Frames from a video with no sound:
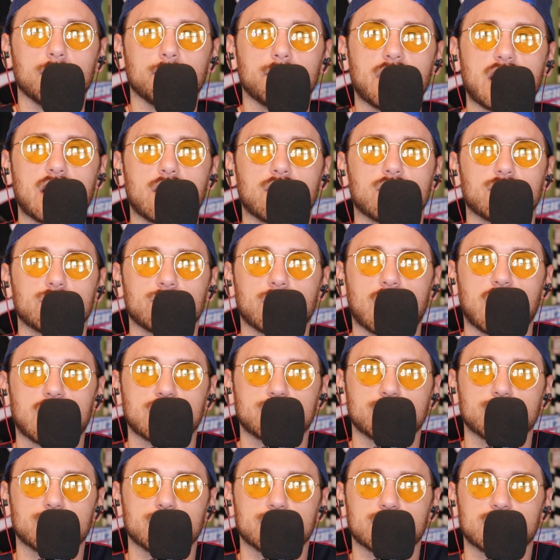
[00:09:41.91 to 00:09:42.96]
Aaron
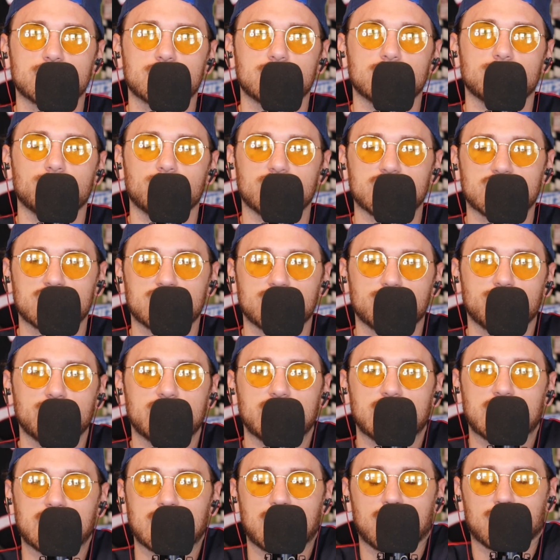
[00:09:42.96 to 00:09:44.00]
Rogers was
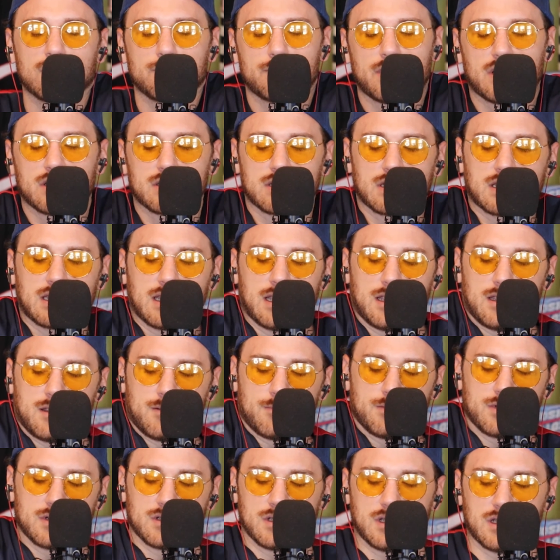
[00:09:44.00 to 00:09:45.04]
tweeting out about the game
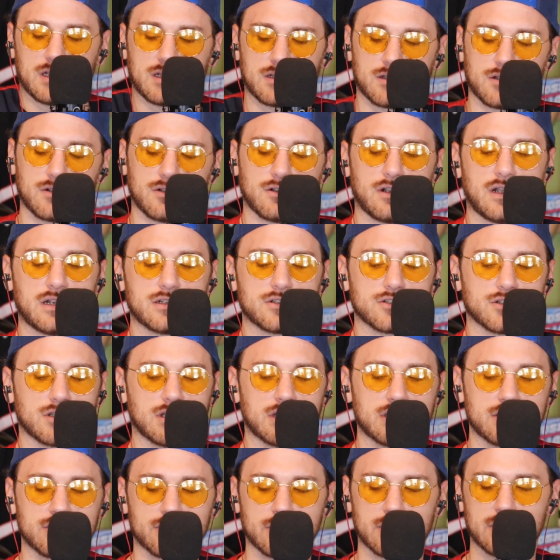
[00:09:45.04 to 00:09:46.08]
and like
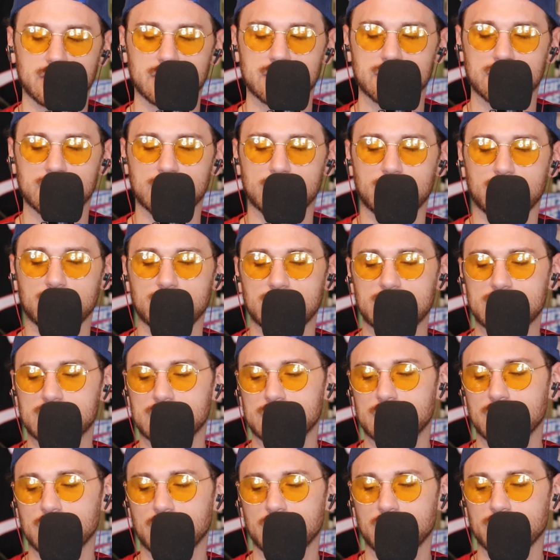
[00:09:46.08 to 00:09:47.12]
congratulations and all this
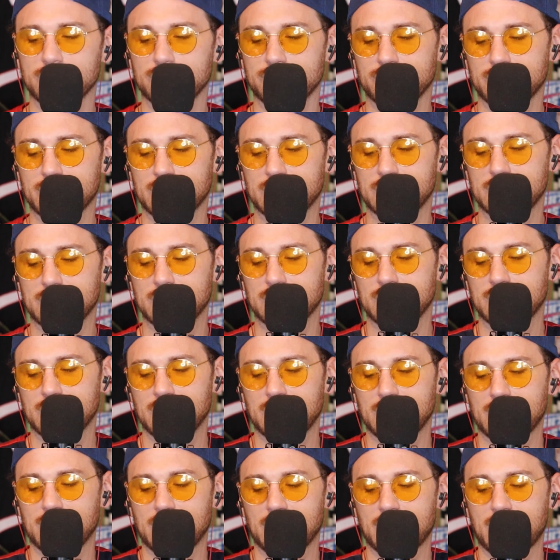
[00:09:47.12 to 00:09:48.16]
stuff, and
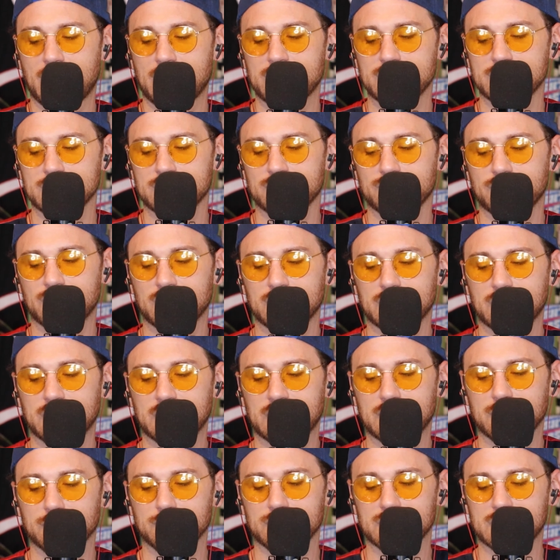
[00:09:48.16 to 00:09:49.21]
I just felt
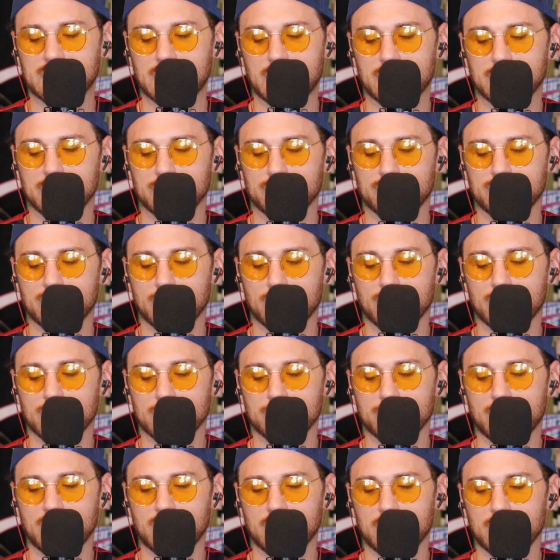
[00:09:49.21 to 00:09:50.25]
like it was kind of
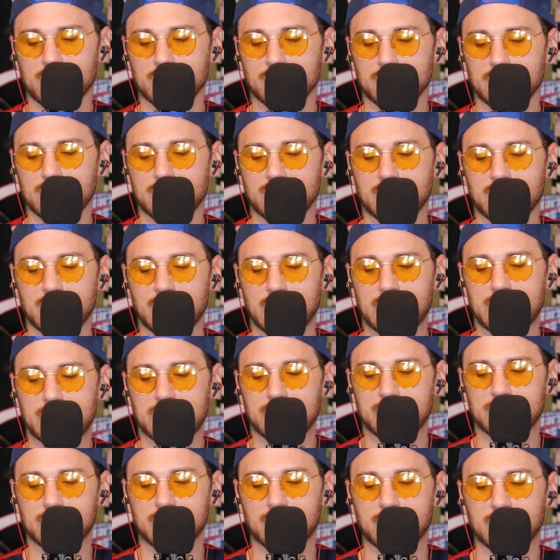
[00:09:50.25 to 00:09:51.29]
cornball.
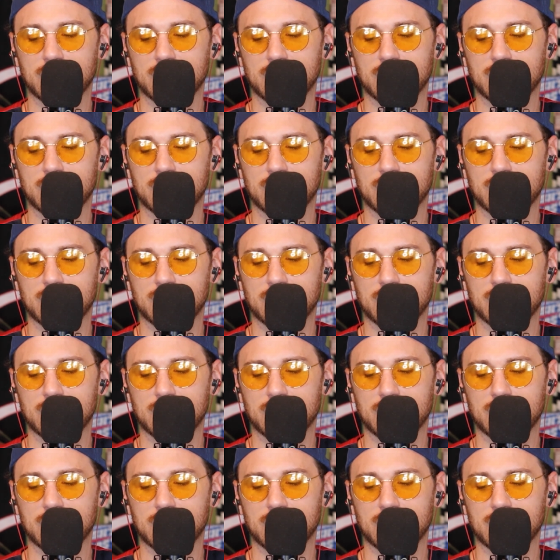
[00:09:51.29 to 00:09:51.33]
And